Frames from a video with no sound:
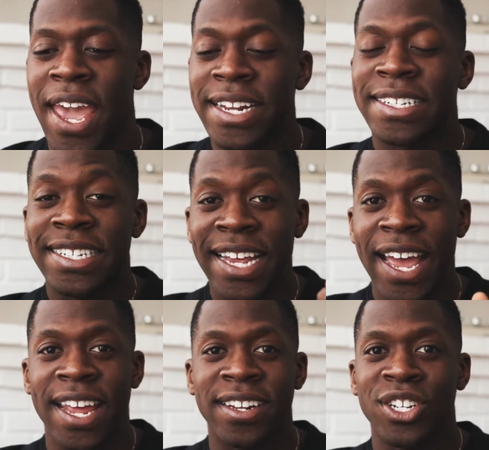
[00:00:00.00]

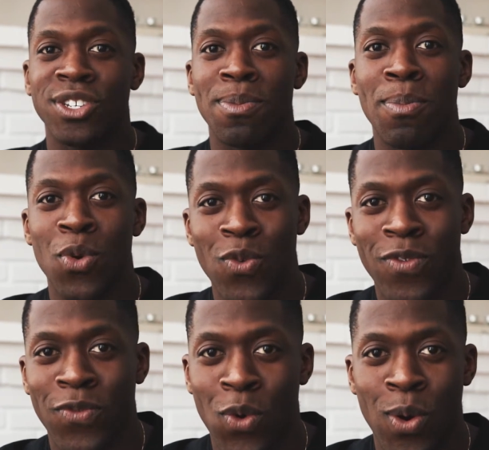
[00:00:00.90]
Instead, just move
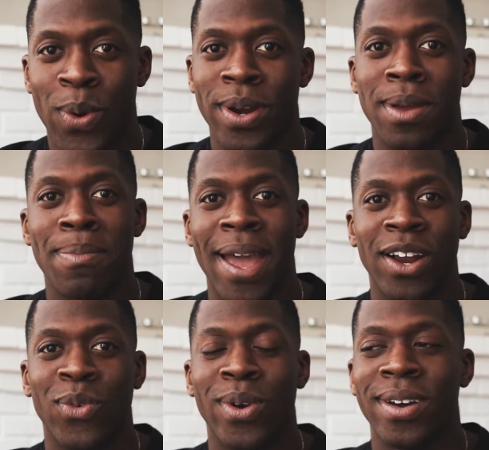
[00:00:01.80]
forward and
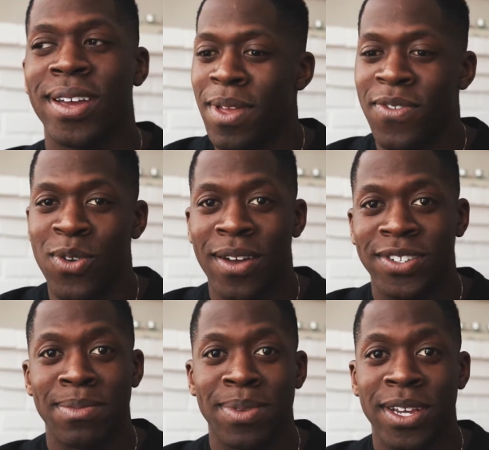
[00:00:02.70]
backward. If you have
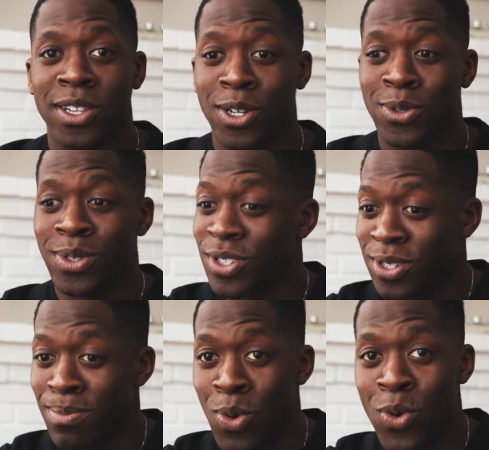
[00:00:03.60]
something close,
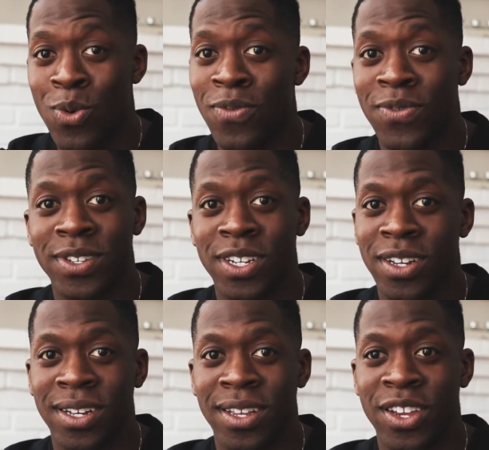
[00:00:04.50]
just move to